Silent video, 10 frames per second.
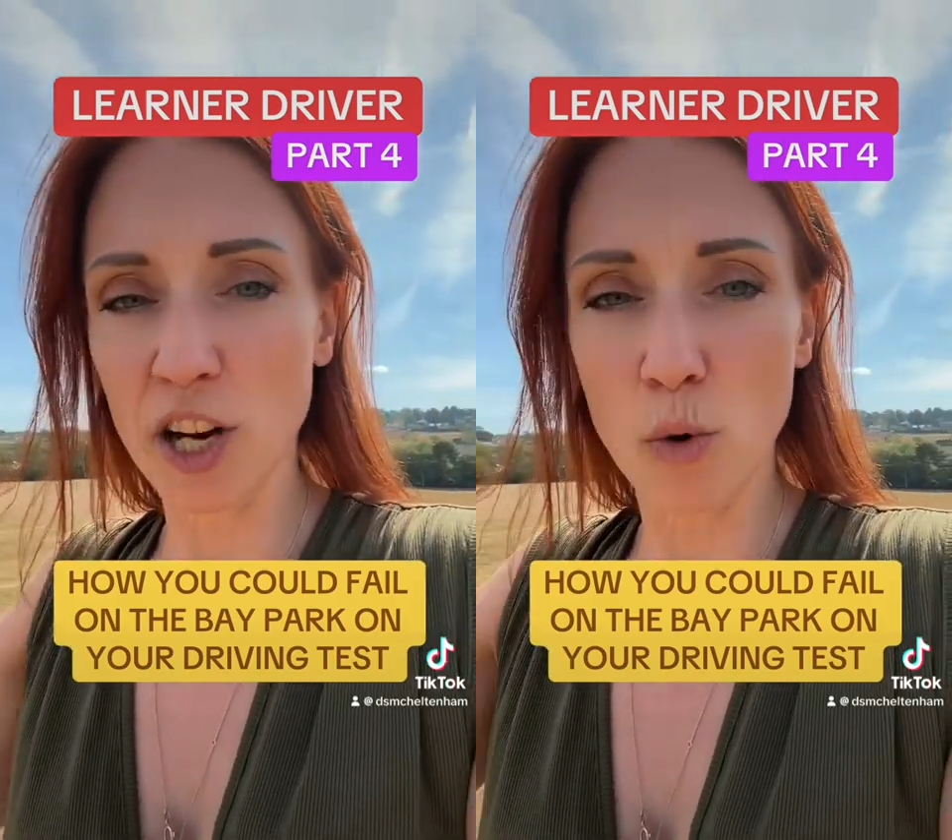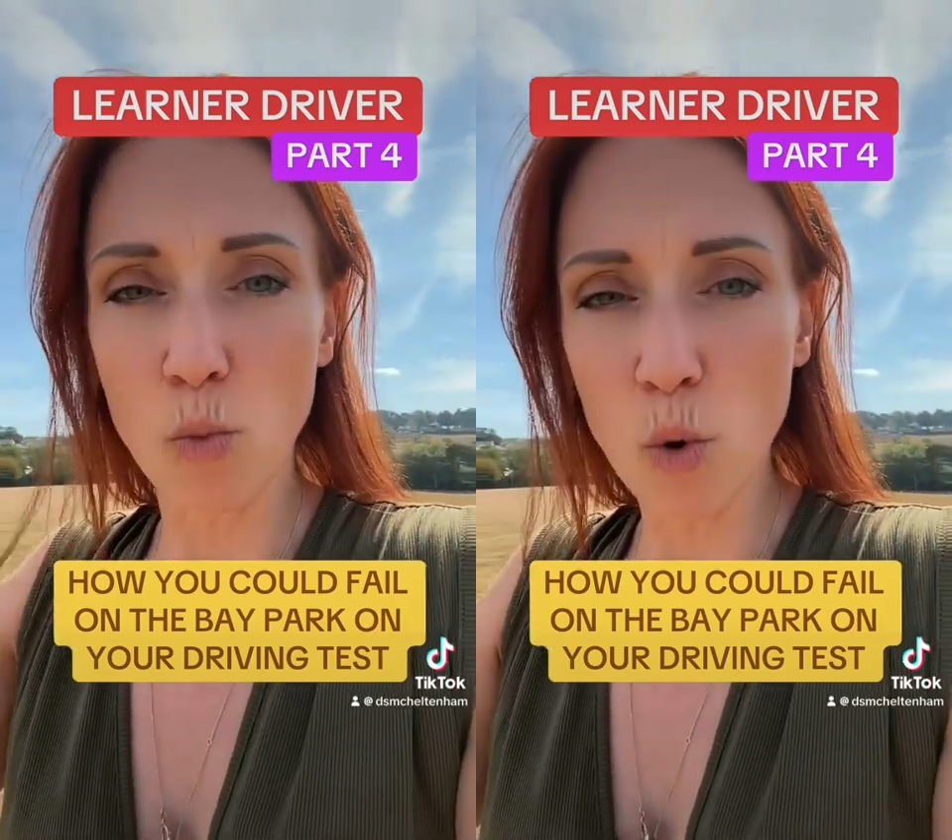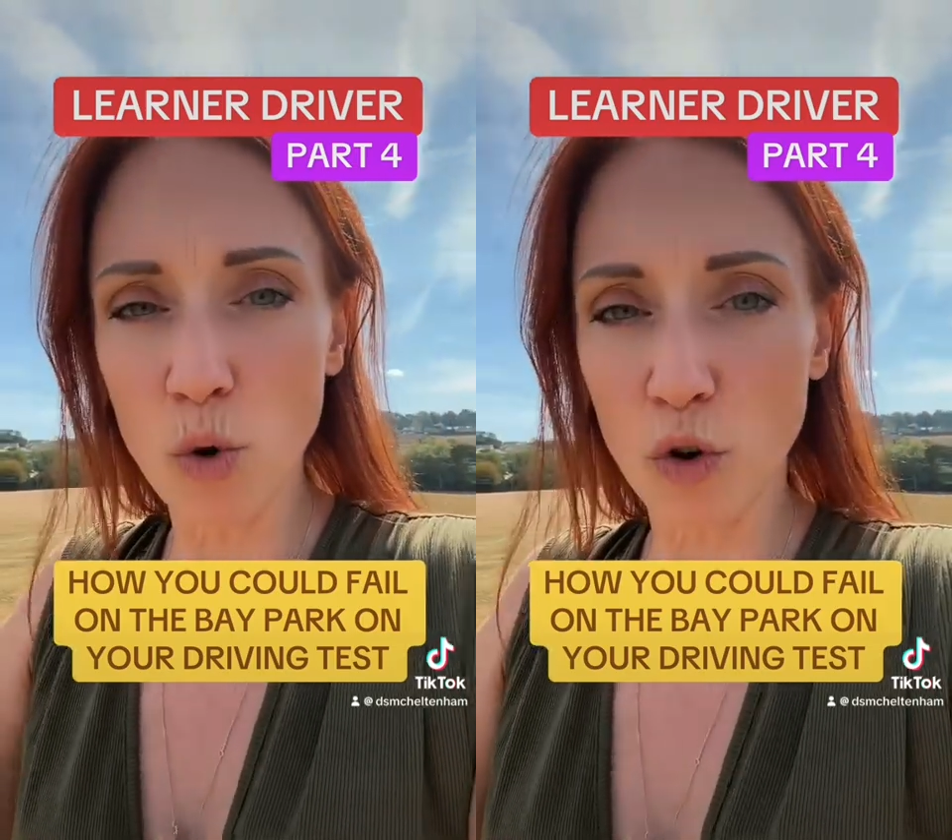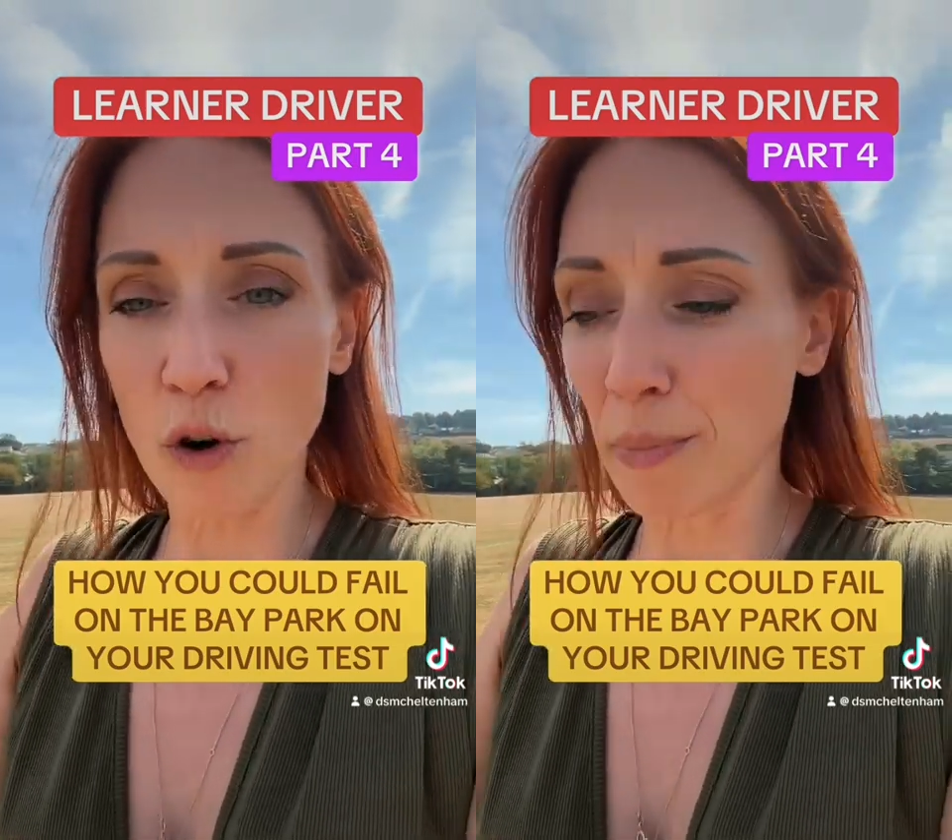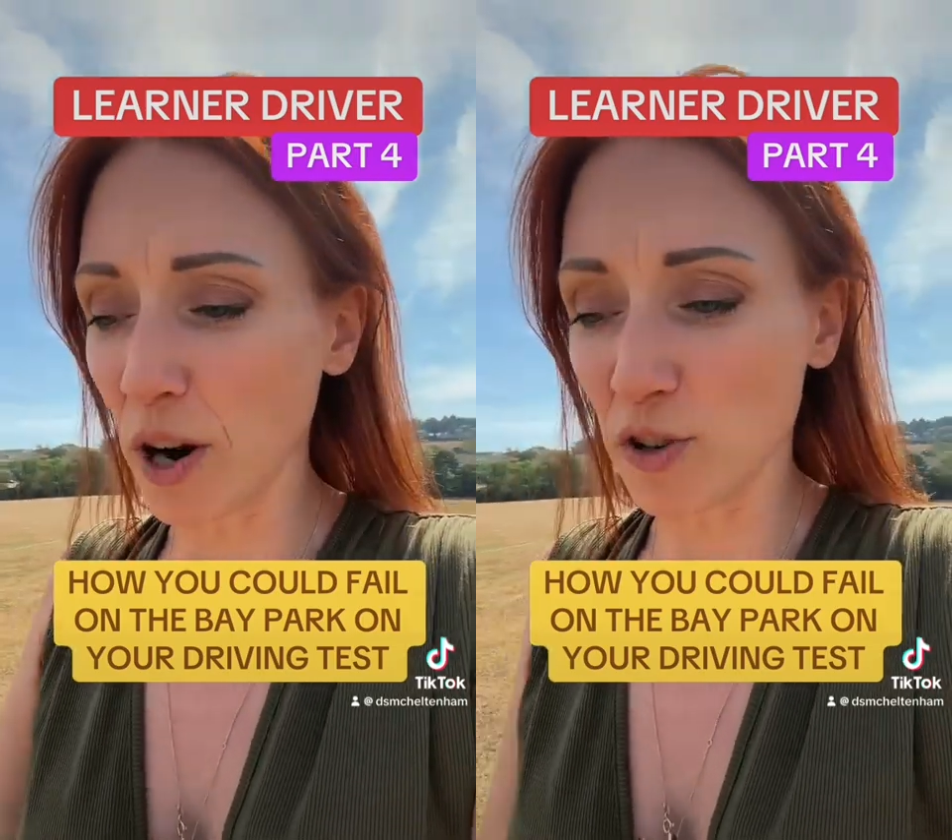a wall or a
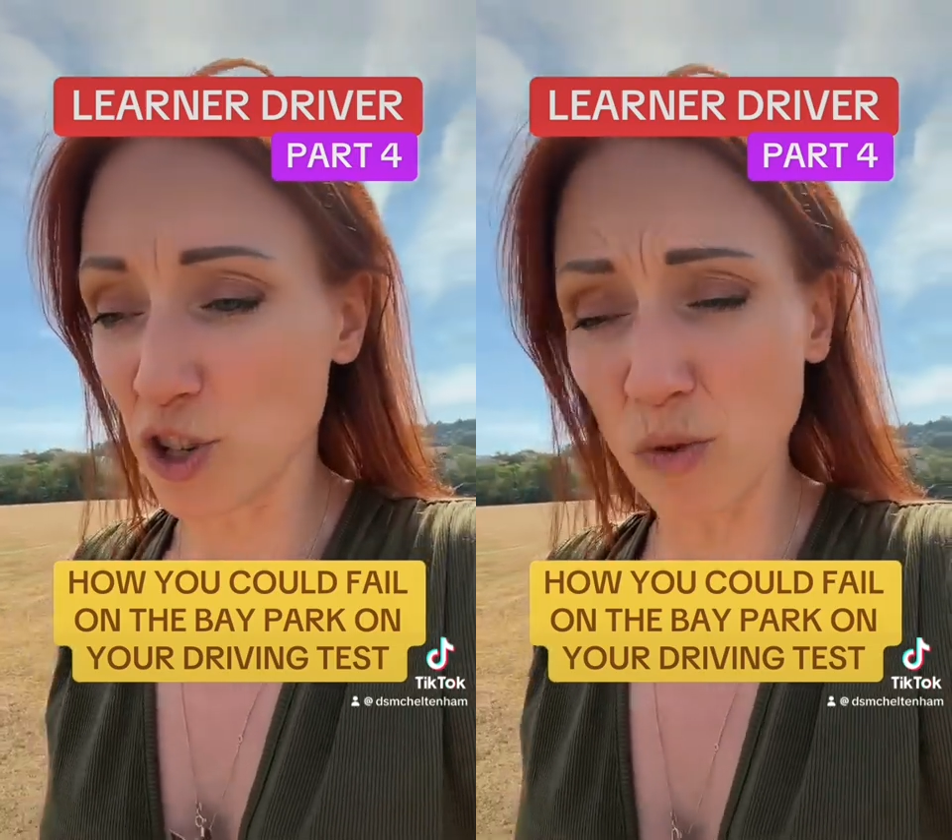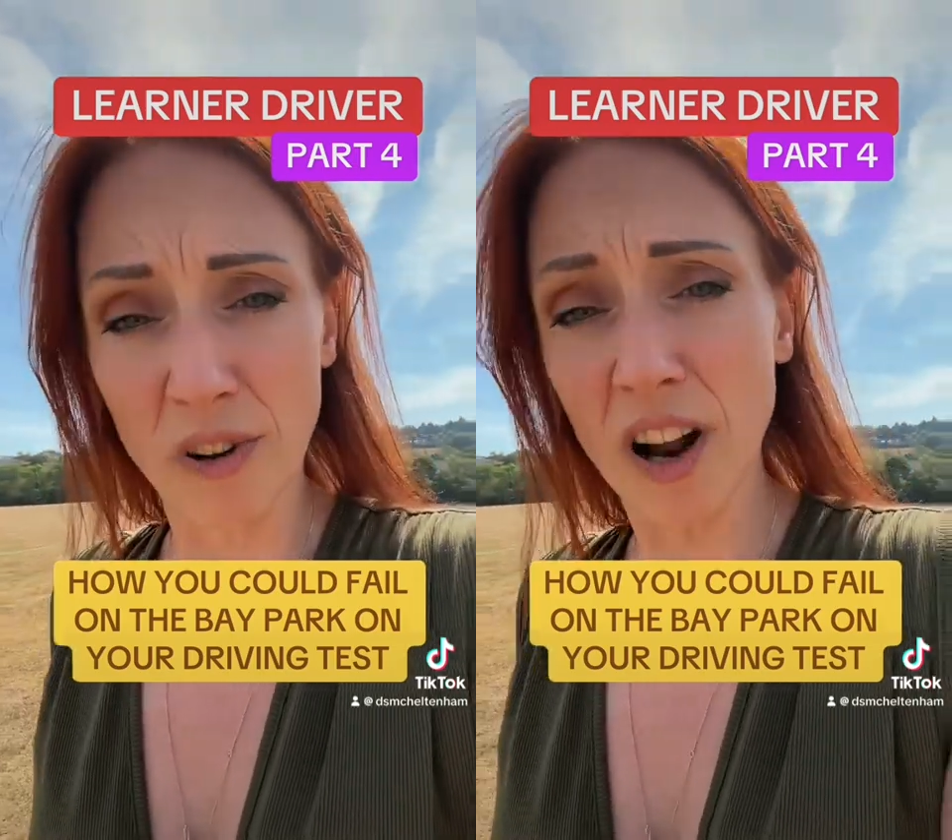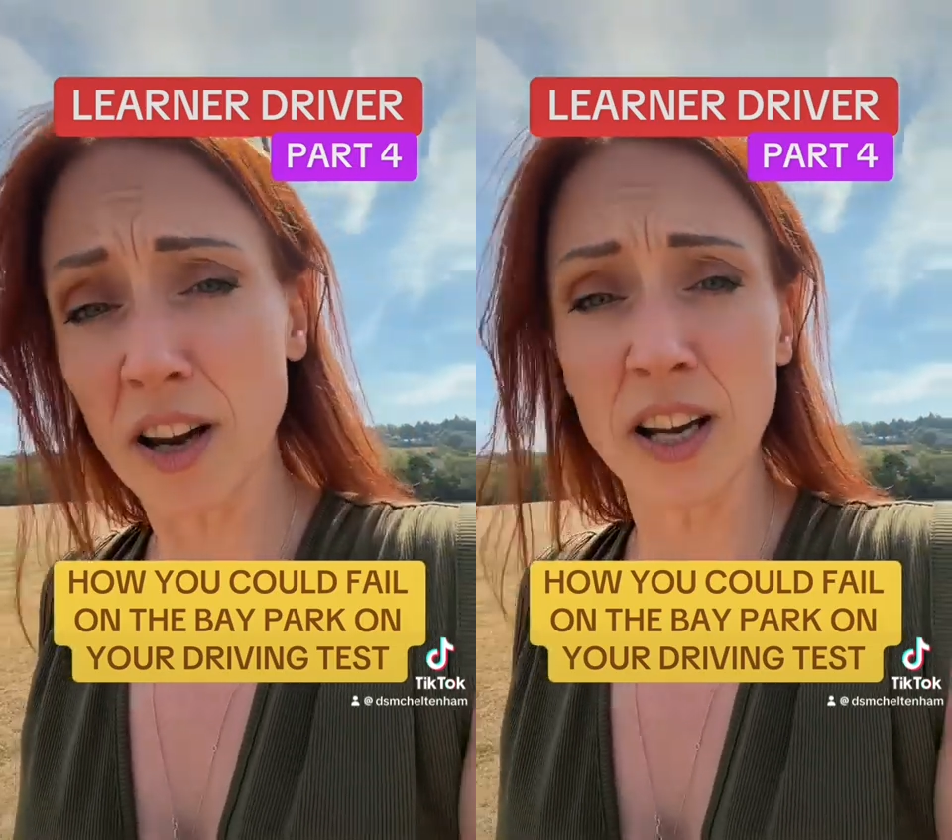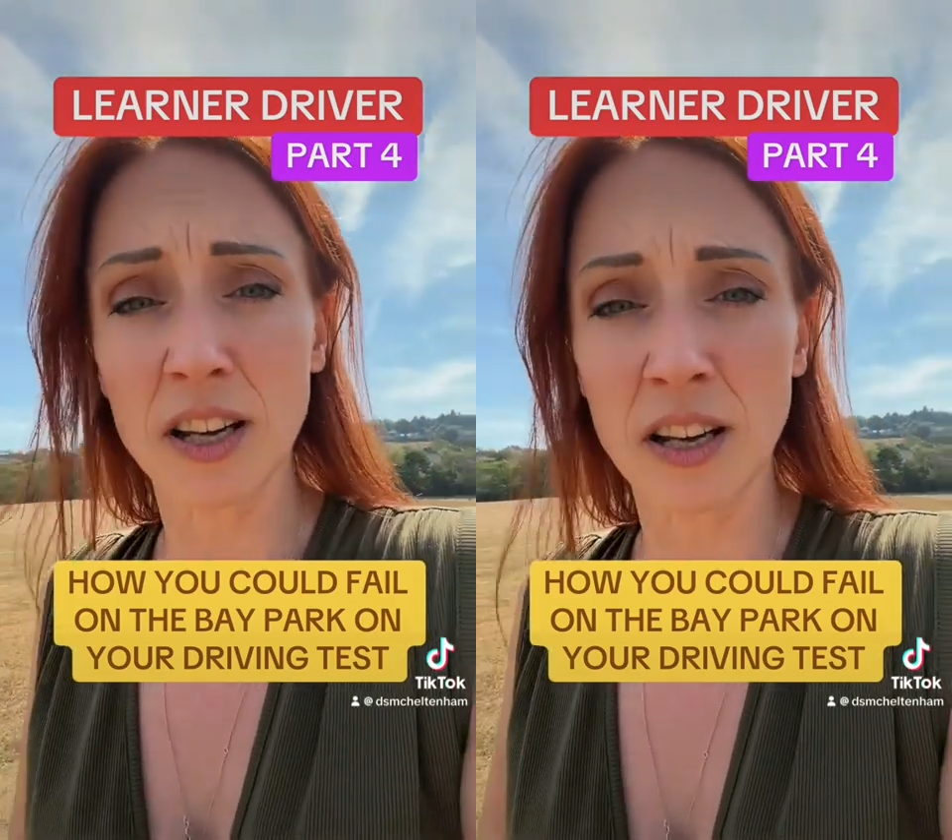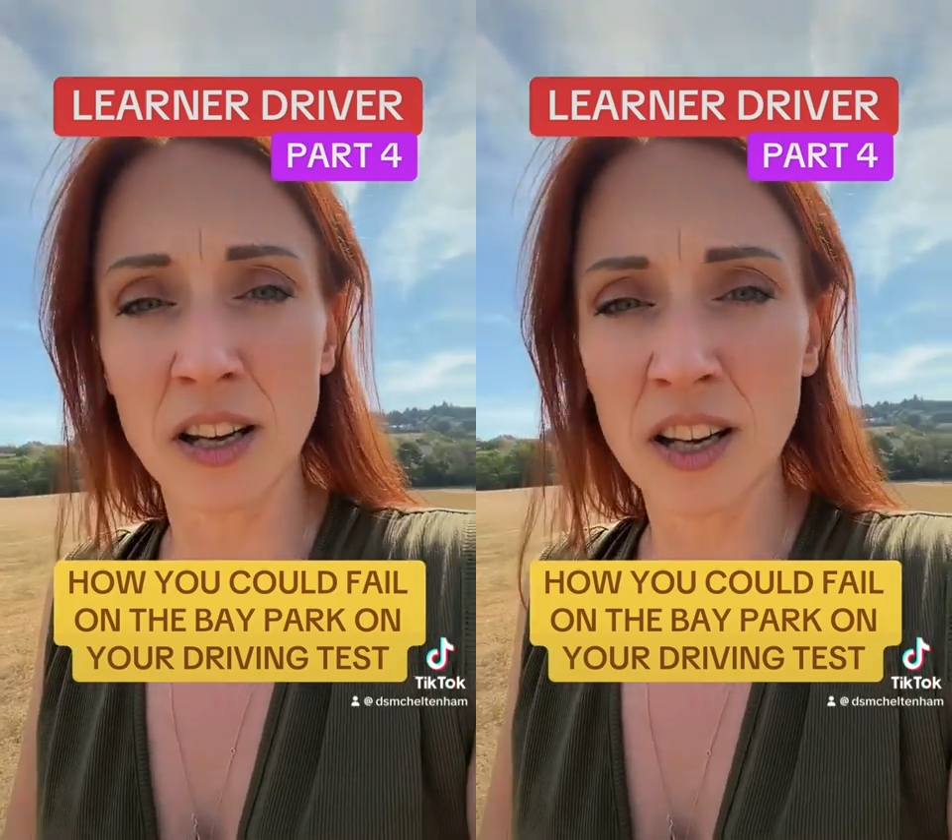post, you're lucky.